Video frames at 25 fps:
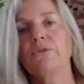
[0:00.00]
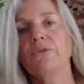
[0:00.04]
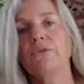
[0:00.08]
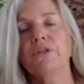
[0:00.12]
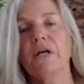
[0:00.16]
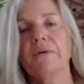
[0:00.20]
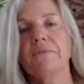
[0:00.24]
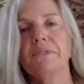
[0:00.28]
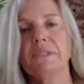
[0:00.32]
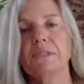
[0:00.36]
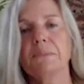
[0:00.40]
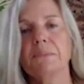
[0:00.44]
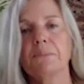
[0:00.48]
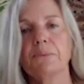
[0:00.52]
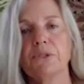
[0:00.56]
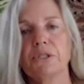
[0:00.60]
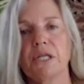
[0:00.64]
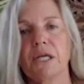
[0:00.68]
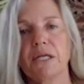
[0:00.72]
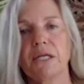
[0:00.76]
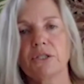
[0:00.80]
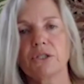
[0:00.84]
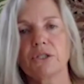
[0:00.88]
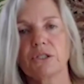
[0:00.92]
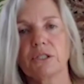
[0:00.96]
self-love as
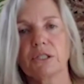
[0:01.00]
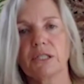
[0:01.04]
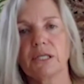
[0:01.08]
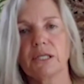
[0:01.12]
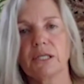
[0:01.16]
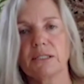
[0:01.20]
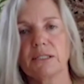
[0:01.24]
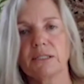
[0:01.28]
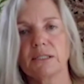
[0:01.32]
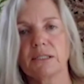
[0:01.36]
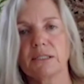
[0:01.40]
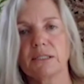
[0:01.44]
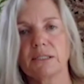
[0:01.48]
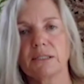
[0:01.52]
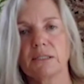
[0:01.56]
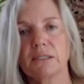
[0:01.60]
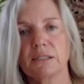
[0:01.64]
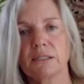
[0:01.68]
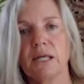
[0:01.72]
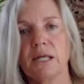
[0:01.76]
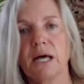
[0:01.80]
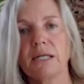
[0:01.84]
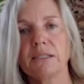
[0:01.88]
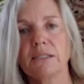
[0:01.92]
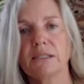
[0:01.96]
protection against
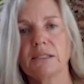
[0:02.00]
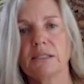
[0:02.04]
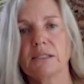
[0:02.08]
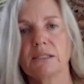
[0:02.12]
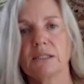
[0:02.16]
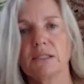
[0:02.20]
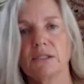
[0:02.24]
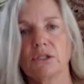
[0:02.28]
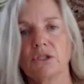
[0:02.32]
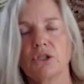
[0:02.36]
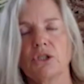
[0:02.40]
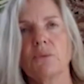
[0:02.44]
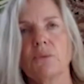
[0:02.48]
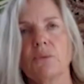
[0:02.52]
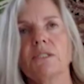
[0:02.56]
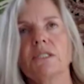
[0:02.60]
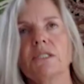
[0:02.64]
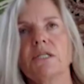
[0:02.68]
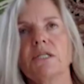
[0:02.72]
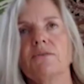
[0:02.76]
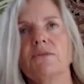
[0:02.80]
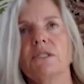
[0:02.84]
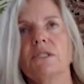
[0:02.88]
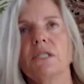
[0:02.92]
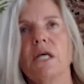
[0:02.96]
narcissists. So
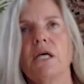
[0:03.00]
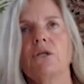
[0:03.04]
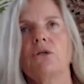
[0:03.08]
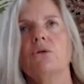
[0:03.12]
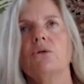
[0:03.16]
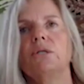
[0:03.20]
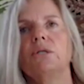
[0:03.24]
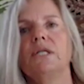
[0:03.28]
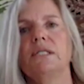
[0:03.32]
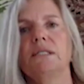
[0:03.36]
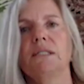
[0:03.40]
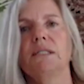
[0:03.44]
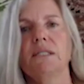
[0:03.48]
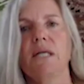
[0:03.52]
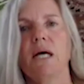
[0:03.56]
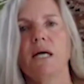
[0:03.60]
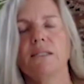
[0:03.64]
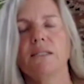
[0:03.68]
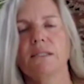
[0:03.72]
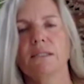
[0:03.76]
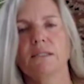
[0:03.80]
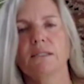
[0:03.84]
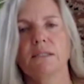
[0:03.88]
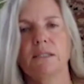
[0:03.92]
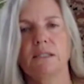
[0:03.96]
instead of saying, oh, he's a
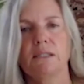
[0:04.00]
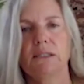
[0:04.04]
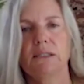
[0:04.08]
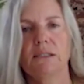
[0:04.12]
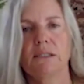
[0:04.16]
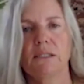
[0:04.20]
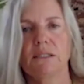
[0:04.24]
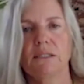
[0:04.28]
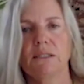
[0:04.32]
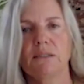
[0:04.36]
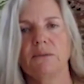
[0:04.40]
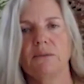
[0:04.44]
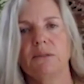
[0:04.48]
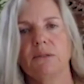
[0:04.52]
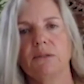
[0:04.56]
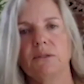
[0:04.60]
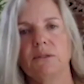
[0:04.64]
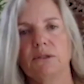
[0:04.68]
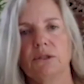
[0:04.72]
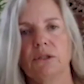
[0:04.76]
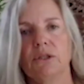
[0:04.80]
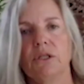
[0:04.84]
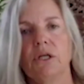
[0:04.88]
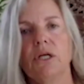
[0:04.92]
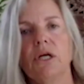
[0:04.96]
narcissist, he's
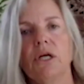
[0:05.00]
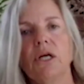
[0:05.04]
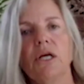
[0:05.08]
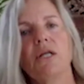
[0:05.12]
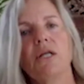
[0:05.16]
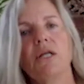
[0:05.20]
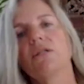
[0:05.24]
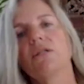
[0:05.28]
the